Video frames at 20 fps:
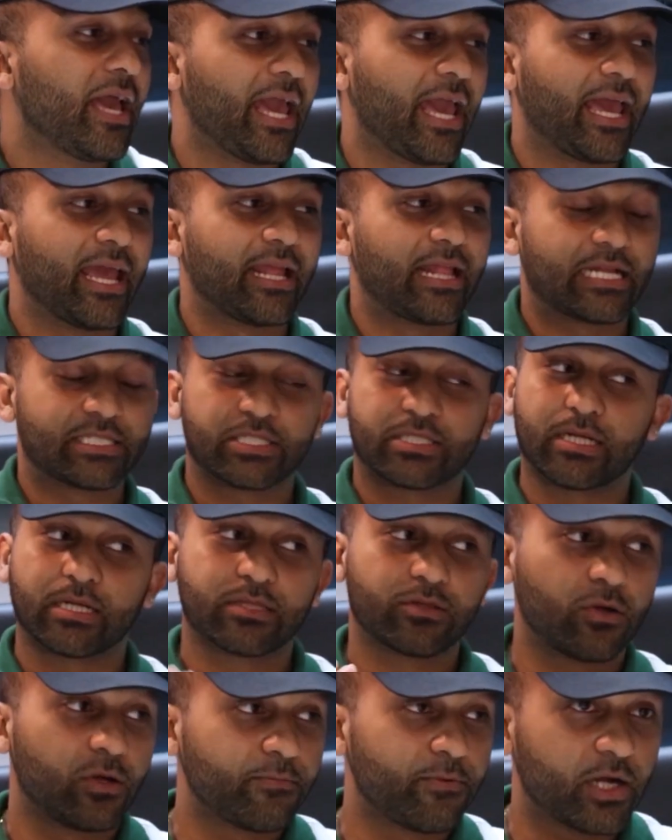And I just
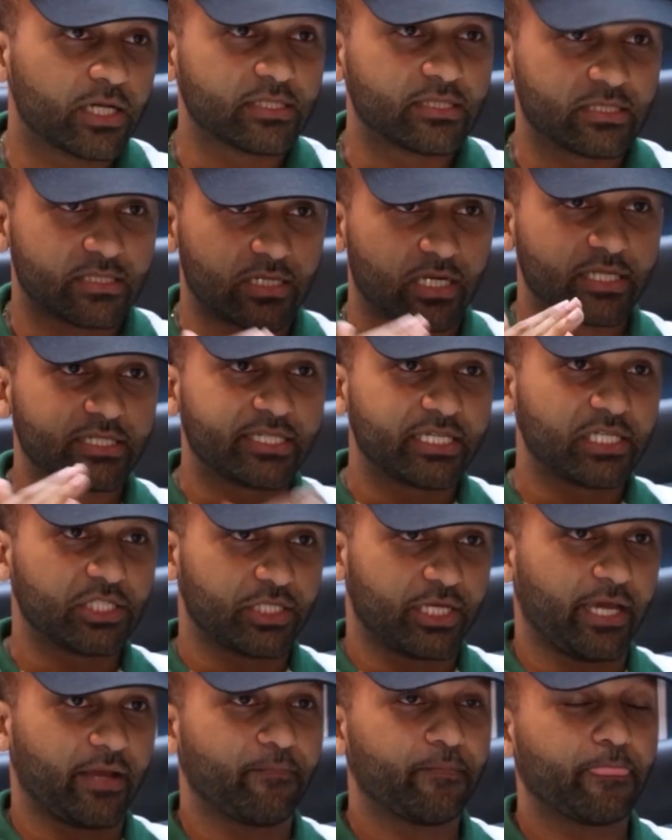started throwing parties and started
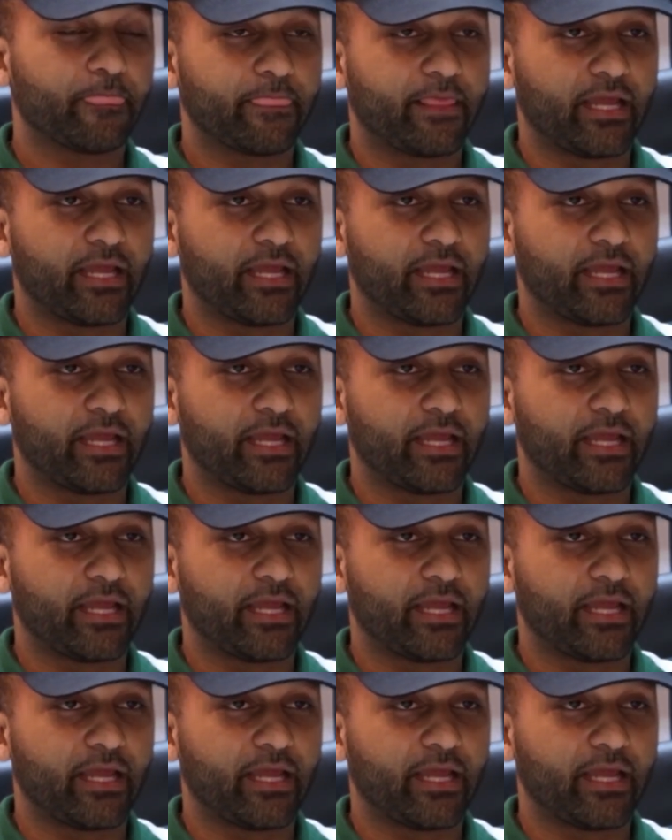DJing.